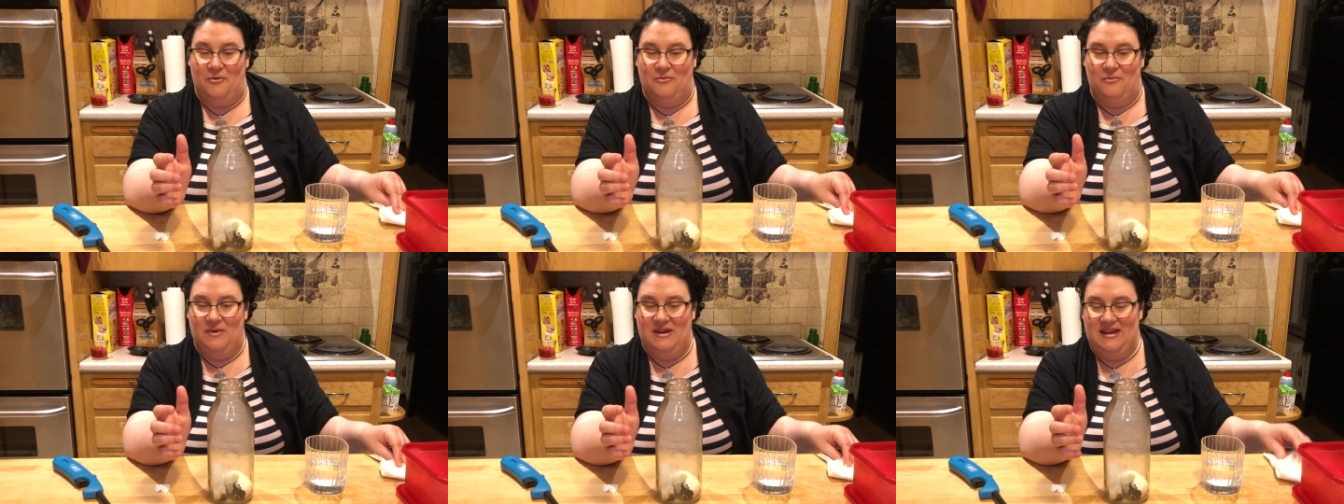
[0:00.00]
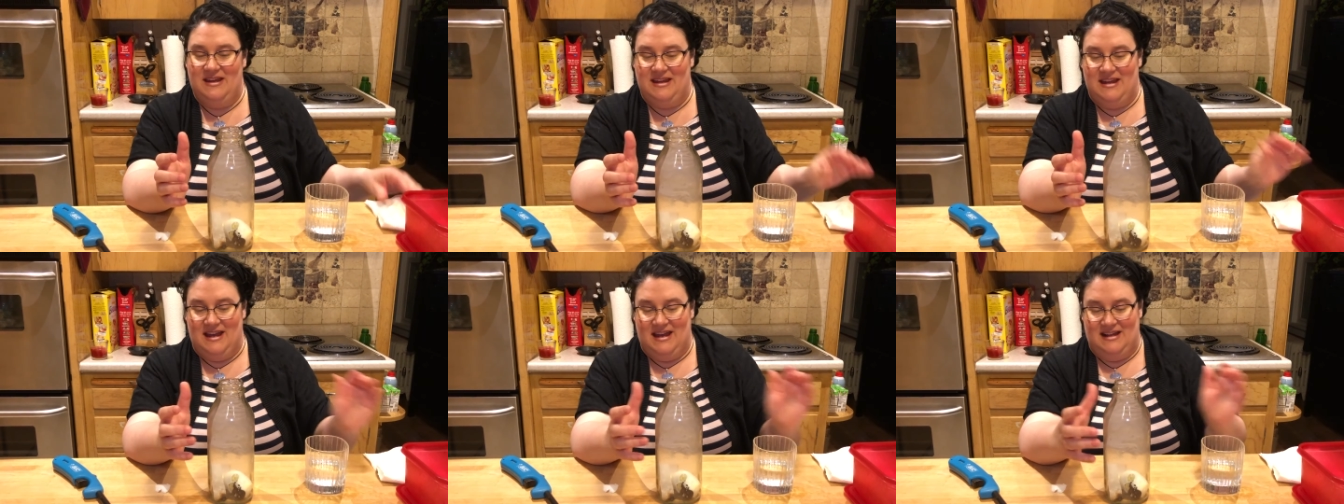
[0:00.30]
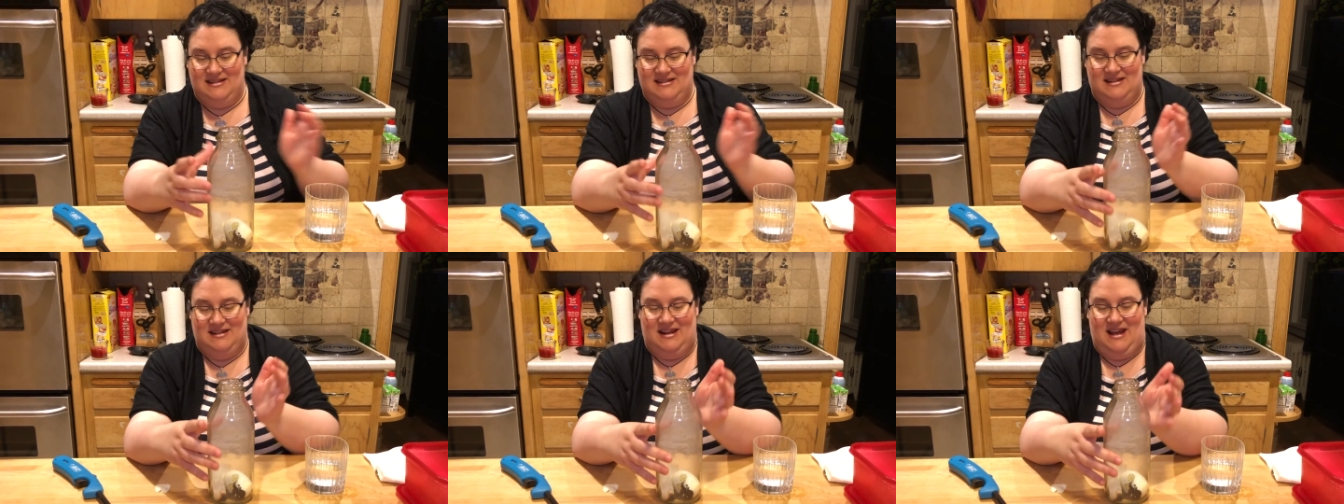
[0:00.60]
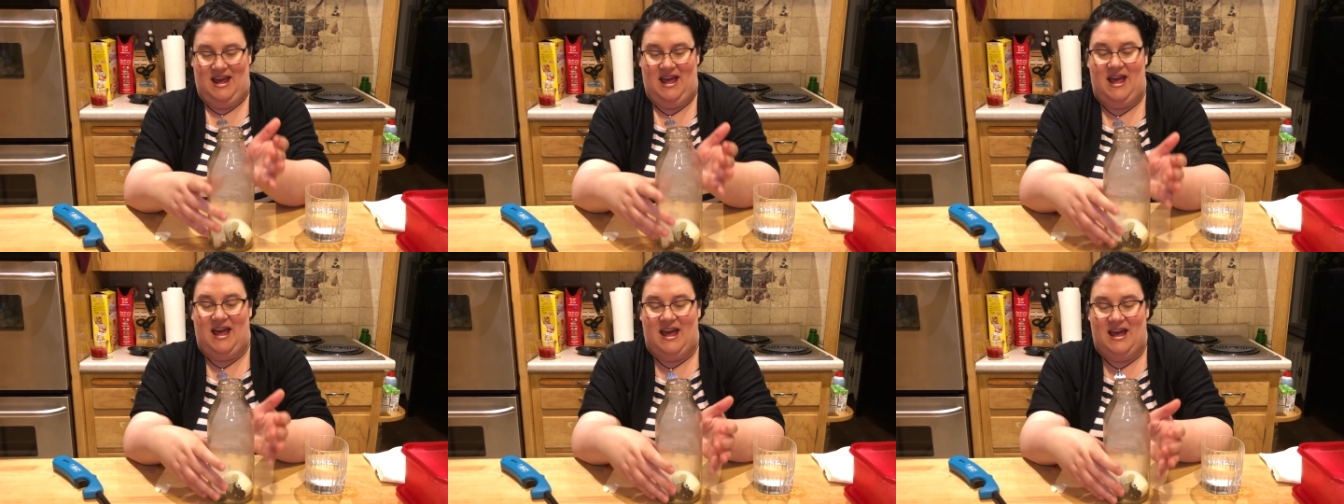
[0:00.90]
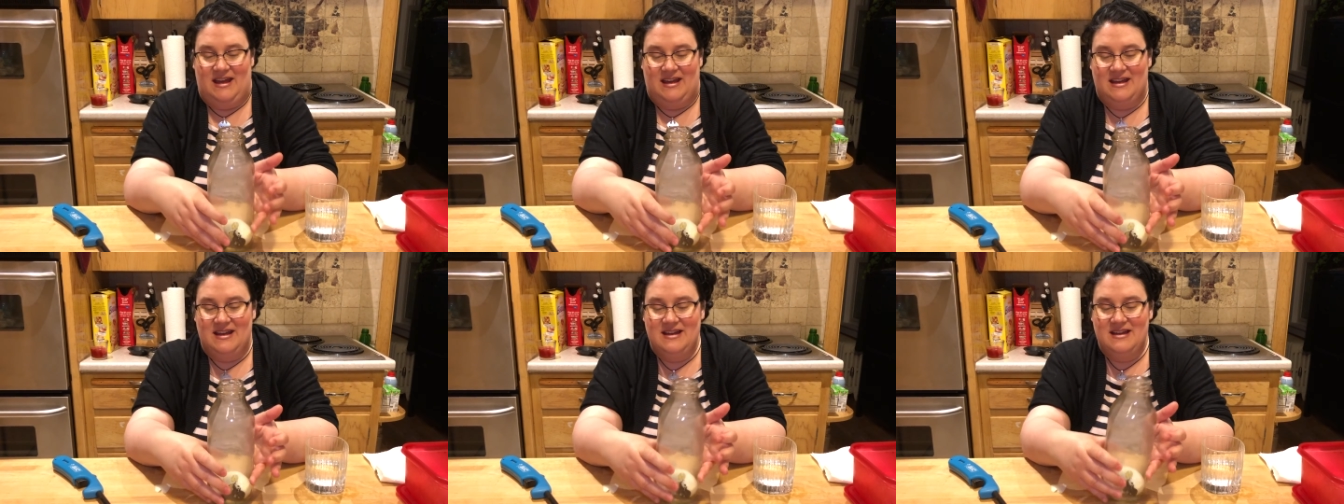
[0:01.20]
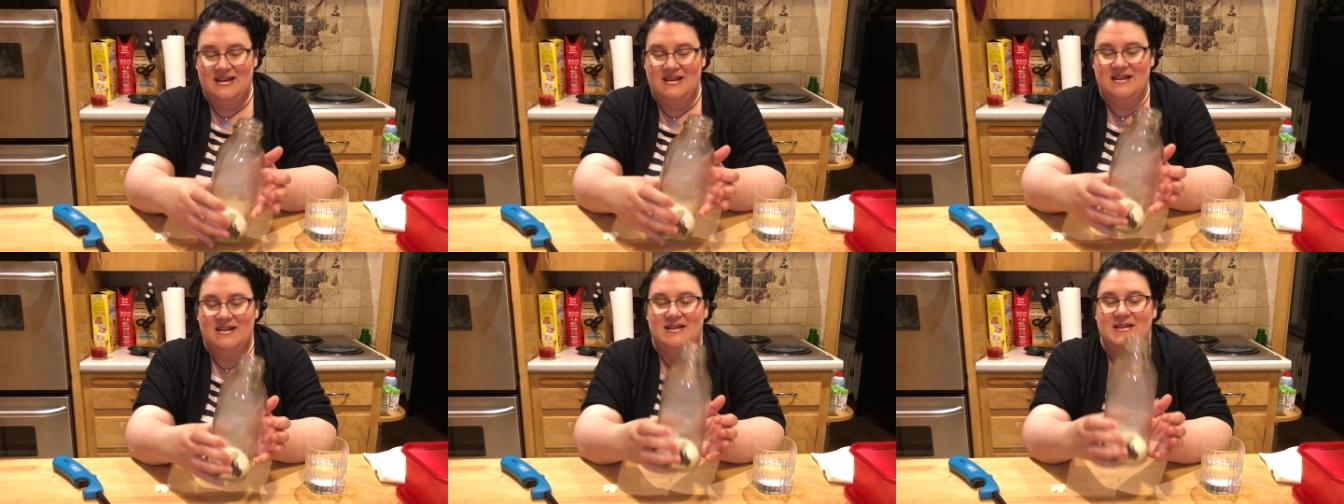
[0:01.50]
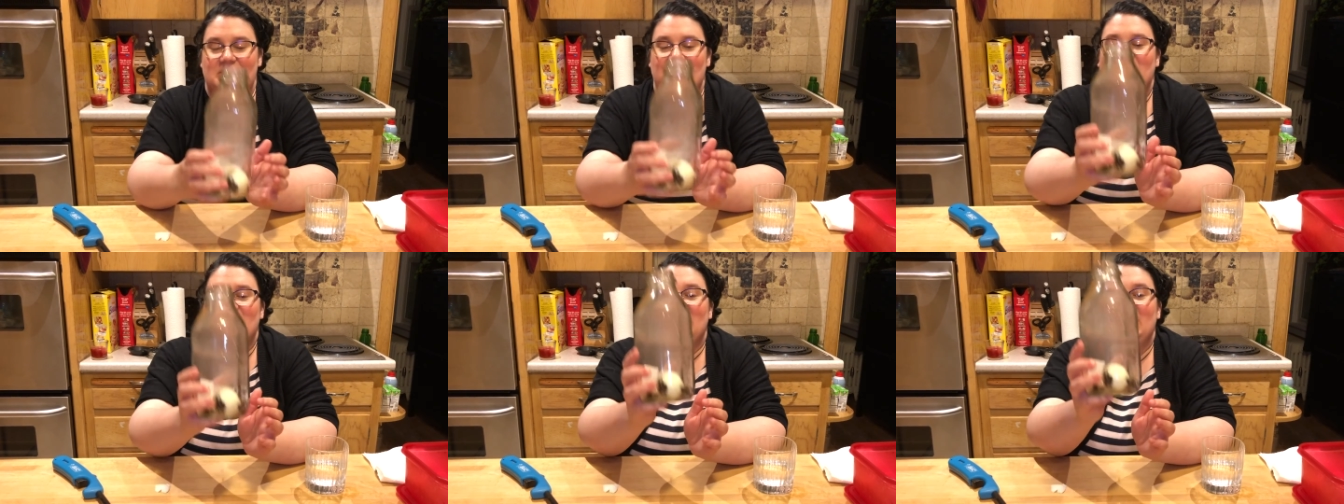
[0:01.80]
we get an egg
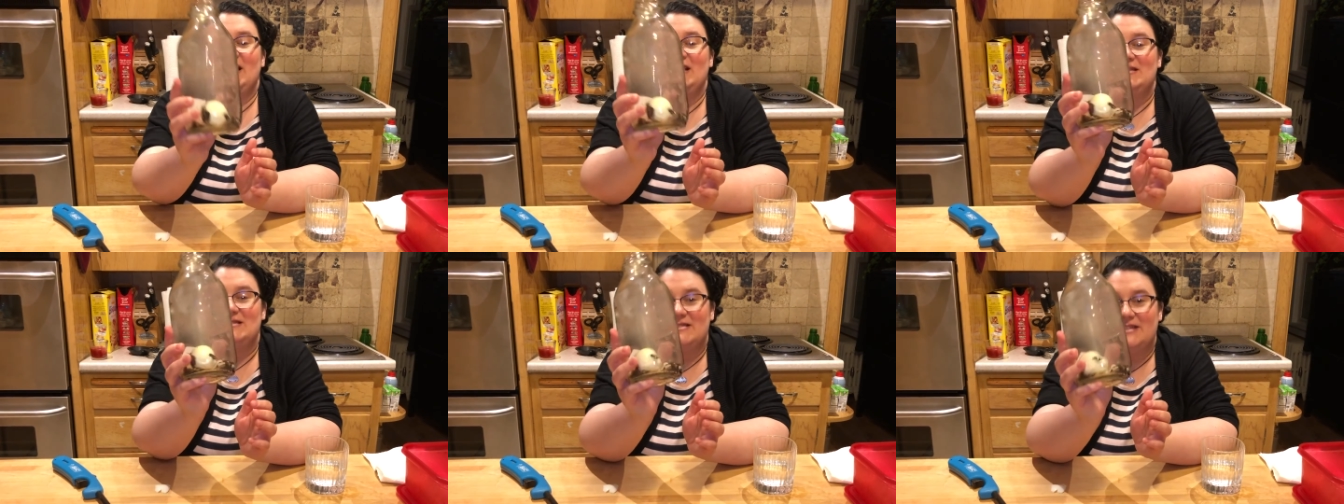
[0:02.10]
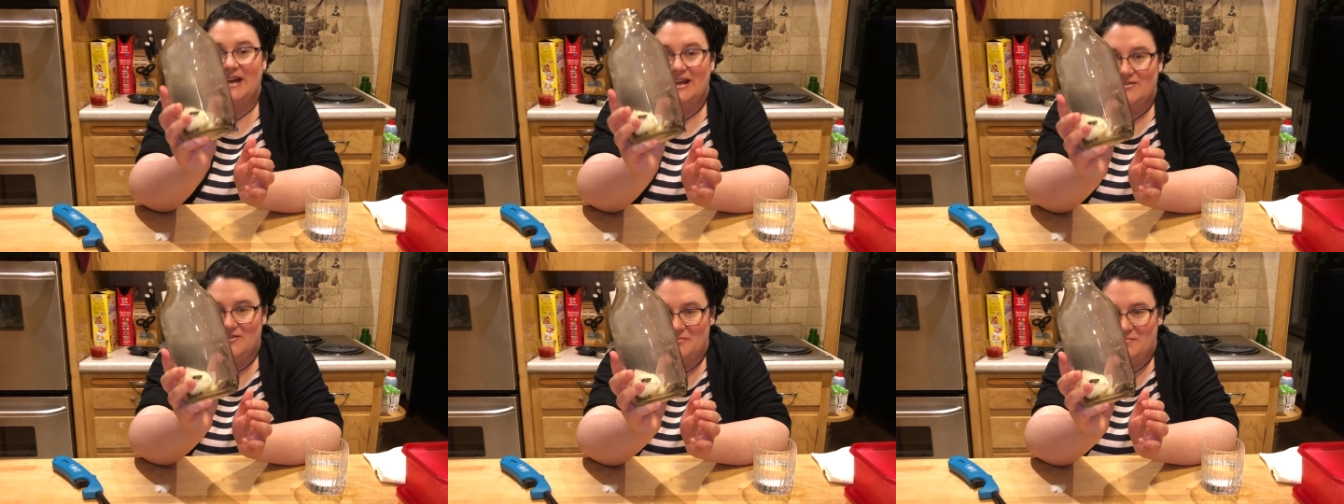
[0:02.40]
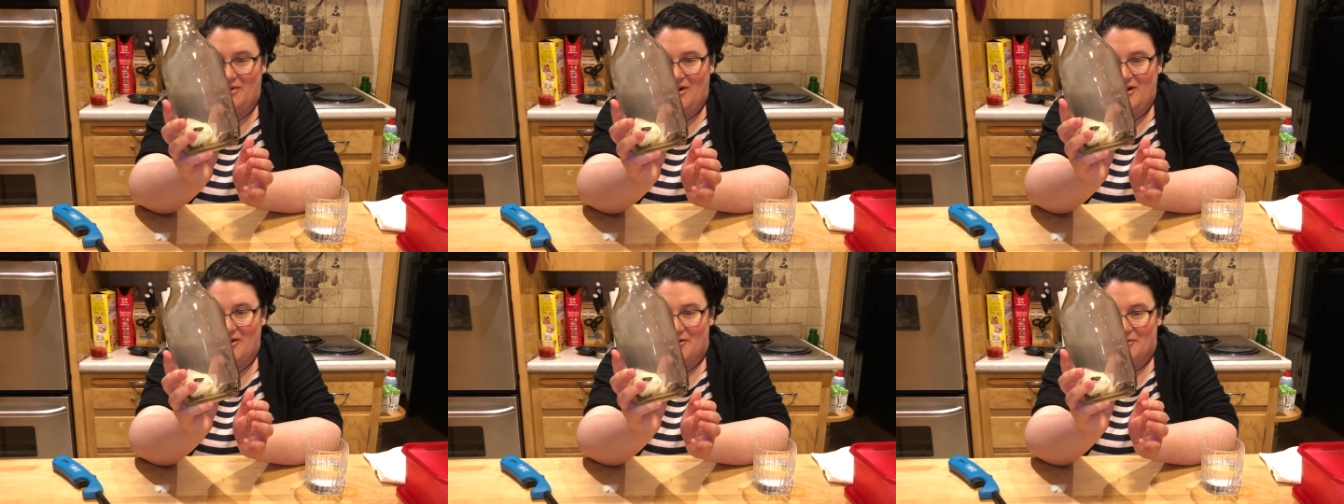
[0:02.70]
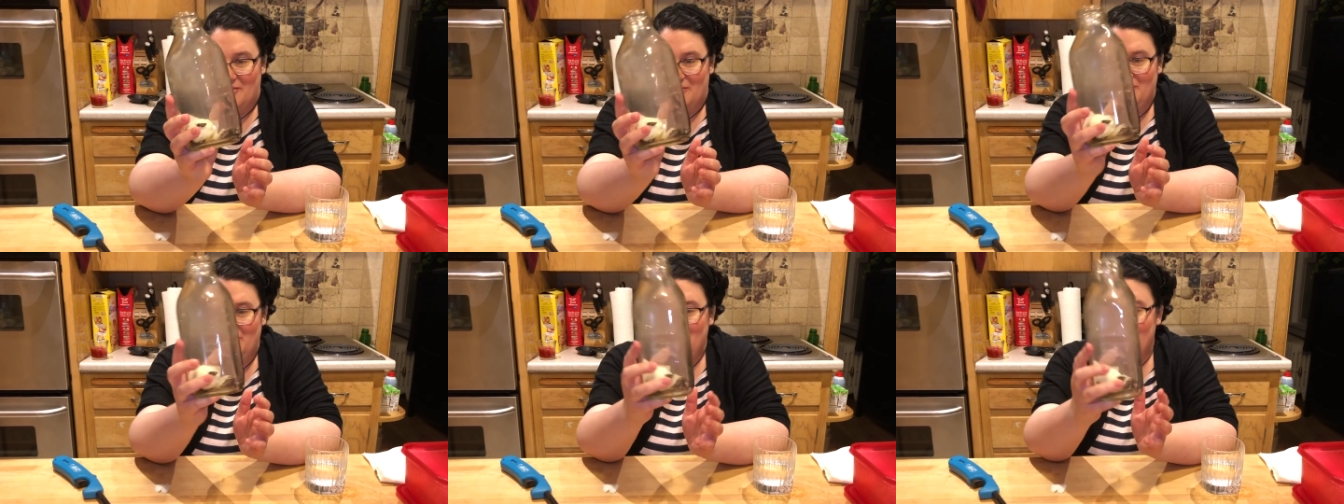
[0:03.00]
inside of a bottle